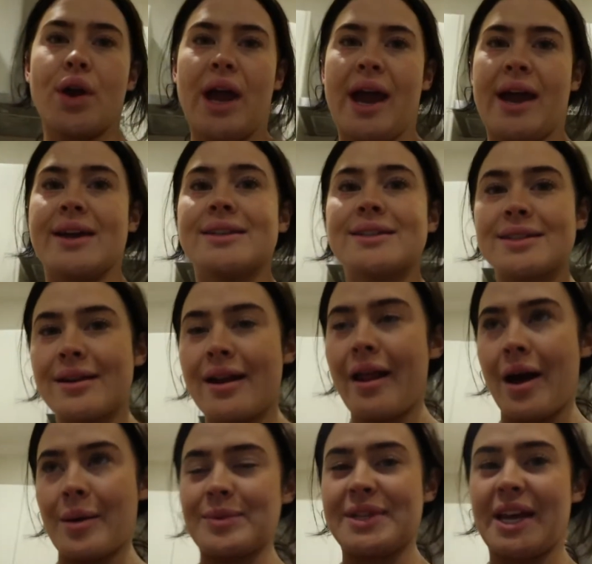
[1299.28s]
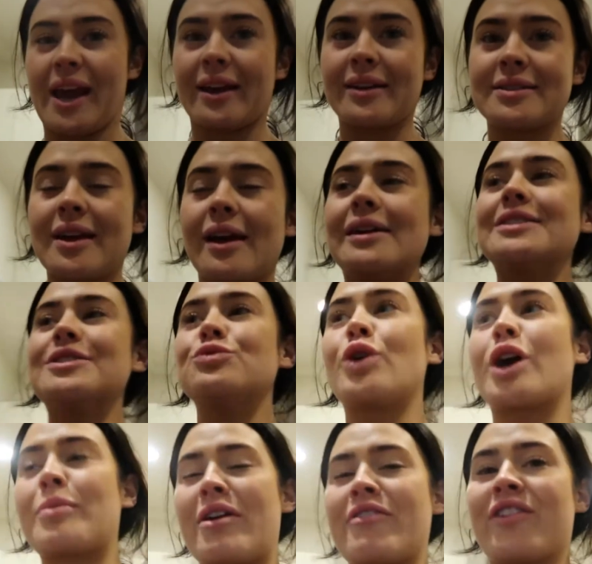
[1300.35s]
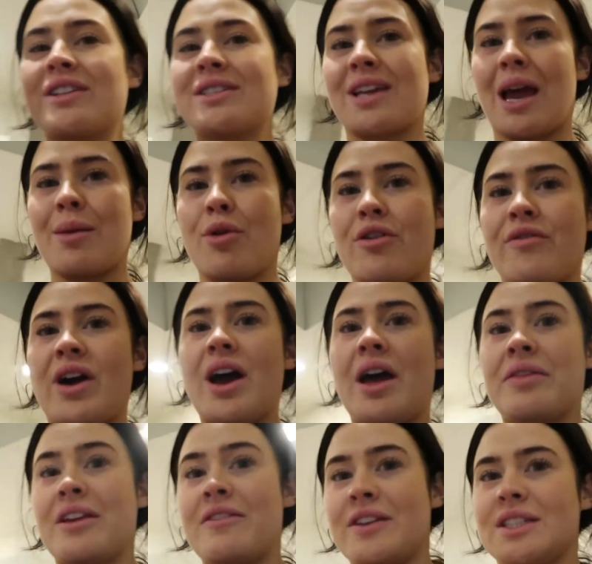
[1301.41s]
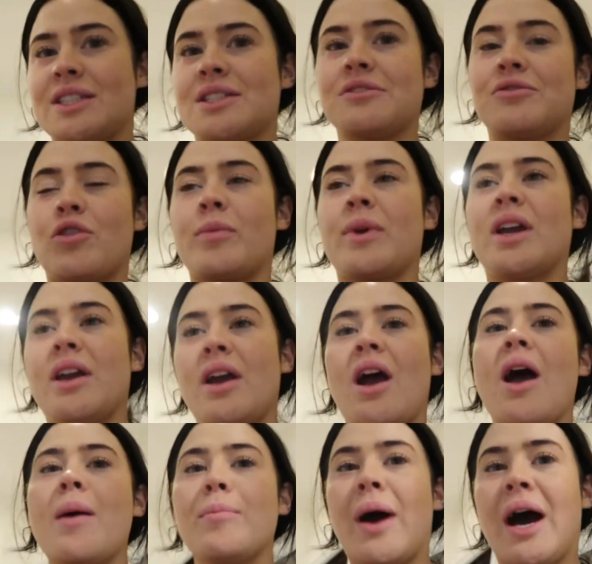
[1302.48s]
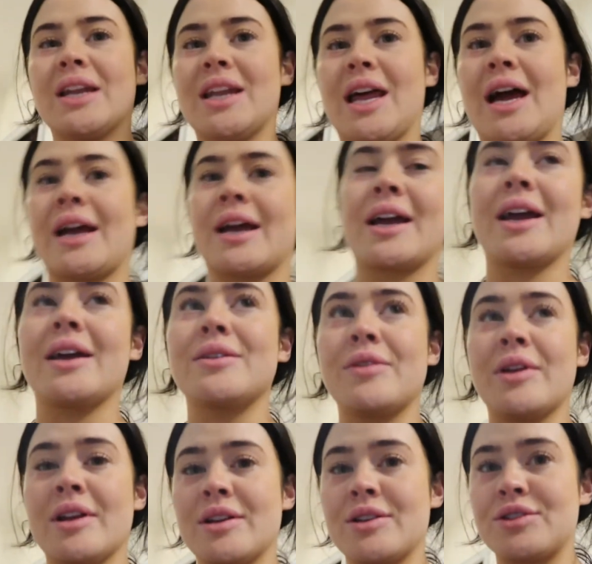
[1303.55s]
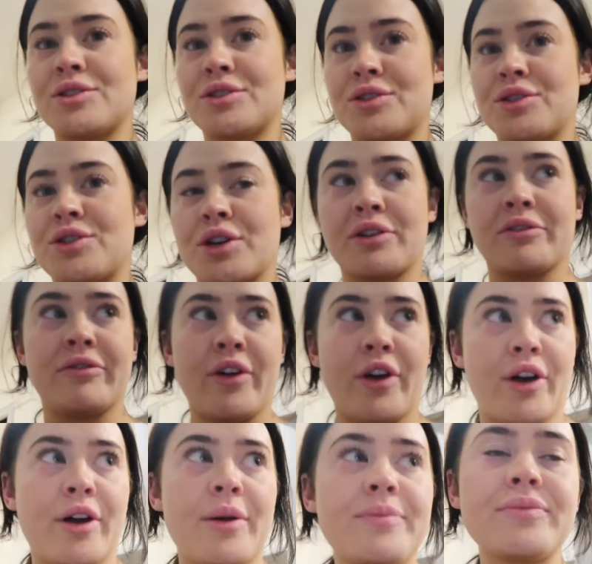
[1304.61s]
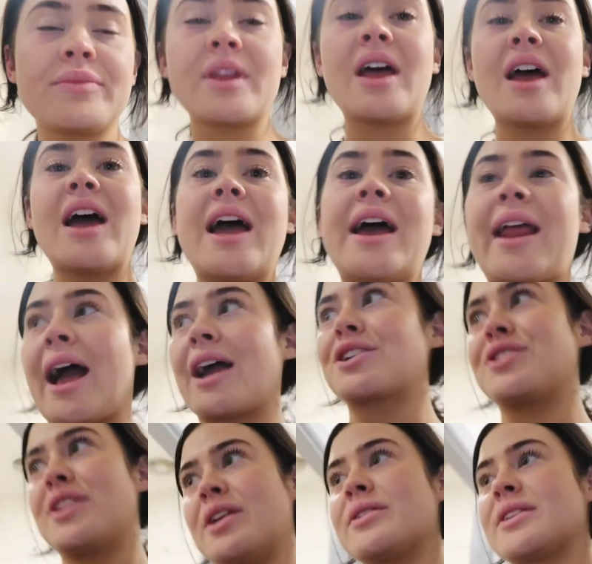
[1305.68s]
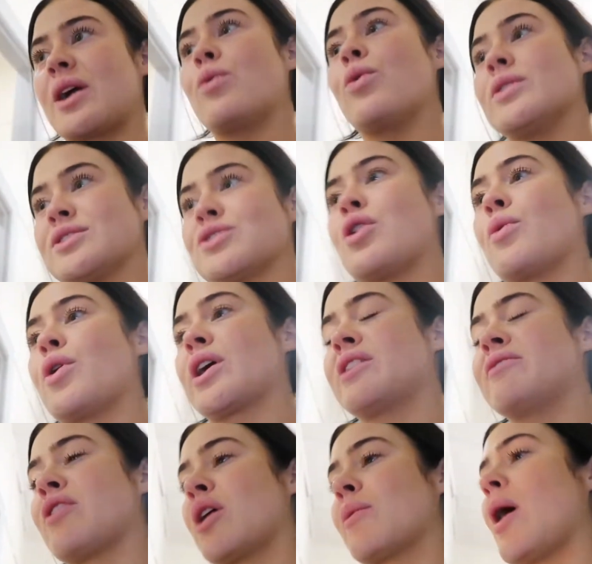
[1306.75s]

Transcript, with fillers: Okay, internet update. One of my friends came over and they fixed it for me, but like, to confirm, it actually like was not working very